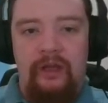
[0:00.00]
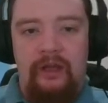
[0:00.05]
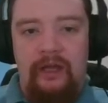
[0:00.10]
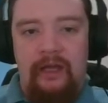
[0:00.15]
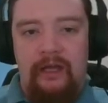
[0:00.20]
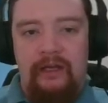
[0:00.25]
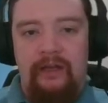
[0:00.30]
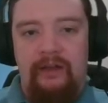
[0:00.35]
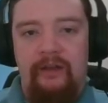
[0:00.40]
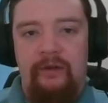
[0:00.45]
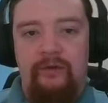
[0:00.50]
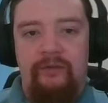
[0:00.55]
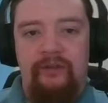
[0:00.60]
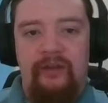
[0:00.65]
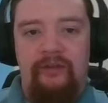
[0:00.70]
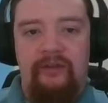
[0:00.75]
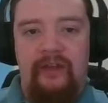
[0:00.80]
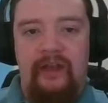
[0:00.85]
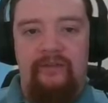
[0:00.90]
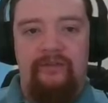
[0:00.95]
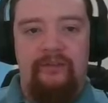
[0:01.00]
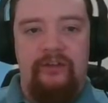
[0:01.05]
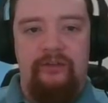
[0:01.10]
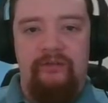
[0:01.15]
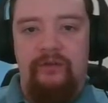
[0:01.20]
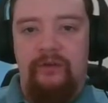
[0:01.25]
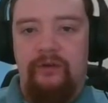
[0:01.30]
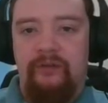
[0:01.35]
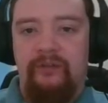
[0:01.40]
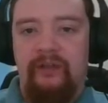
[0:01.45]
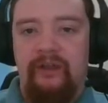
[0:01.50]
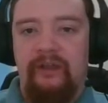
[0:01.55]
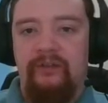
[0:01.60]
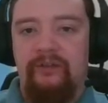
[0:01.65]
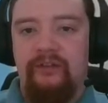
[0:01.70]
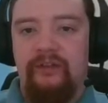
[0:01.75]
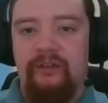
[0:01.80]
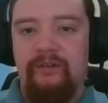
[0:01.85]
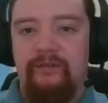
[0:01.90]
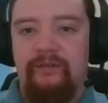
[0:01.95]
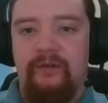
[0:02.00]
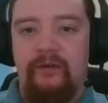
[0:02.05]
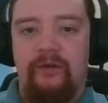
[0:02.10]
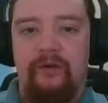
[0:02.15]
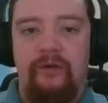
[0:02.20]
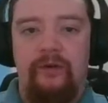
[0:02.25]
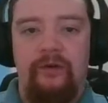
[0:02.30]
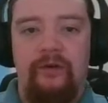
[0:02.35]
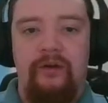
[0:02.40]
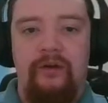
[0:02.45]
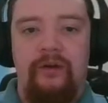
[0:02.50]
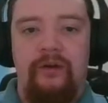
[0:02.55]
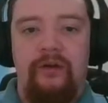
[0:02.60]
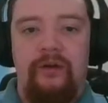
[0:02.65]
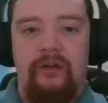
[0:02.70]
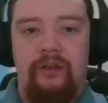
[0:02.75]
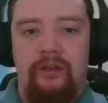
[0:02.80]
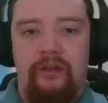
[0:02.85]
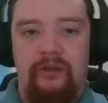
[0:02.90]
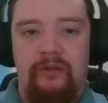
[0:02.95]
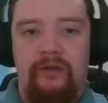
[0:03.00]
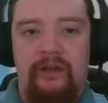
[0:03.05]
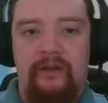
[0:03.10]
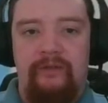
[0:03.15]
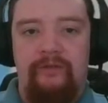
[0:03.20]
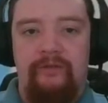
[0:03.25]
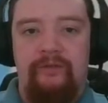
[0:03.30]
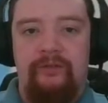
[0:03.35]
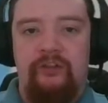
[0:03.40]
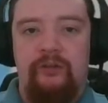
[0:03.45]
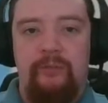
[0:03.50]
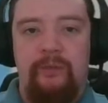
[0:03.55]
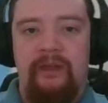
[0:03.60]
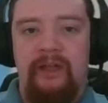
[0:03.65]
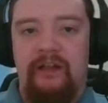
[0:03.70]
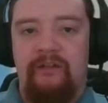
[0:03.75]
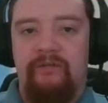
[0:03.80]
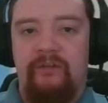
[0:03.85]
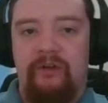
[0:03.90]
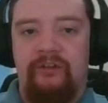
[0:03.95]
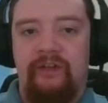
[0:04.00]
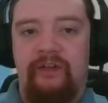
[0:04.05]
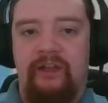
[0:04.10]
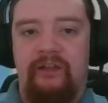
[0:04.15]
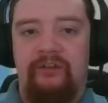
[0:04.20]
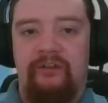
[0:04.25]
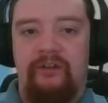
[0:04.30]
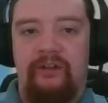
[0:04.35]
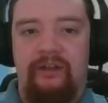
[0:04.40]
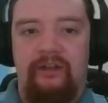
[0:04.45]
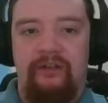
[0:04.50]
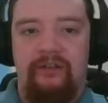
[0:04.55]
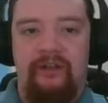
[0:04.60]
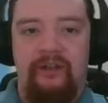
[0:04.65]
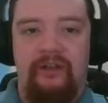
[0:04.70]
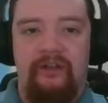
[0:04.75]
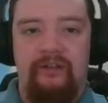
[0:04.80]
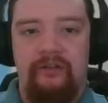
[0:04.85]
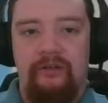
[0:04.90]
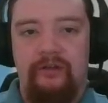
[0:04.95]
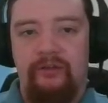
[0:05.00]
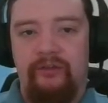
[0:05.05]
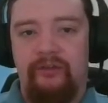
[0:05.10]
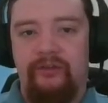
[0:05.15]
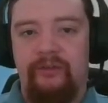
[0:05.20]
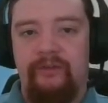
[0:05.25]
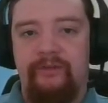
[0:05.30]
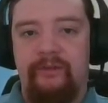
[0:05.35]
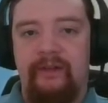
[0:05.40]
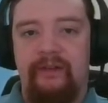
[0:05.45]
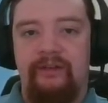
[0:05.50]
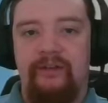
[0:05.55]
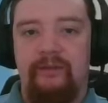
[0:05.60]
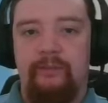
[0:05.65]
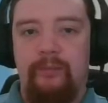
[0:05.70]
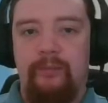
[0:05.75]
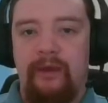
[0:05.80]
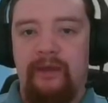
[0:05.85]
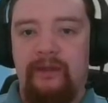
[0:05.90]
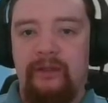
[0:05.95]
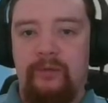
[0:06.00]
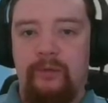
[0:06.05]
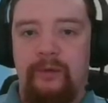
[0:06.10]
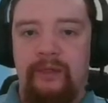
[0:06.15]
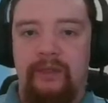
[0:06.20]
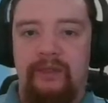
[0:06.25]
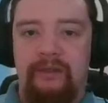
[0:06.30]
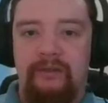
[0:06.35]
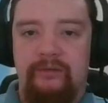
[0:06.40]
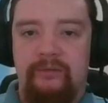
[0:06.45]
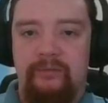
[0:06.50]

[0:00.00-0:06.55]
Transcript: And you note that after rook takes c4, you'd have something like rook takes d6 because it's defended by the queen.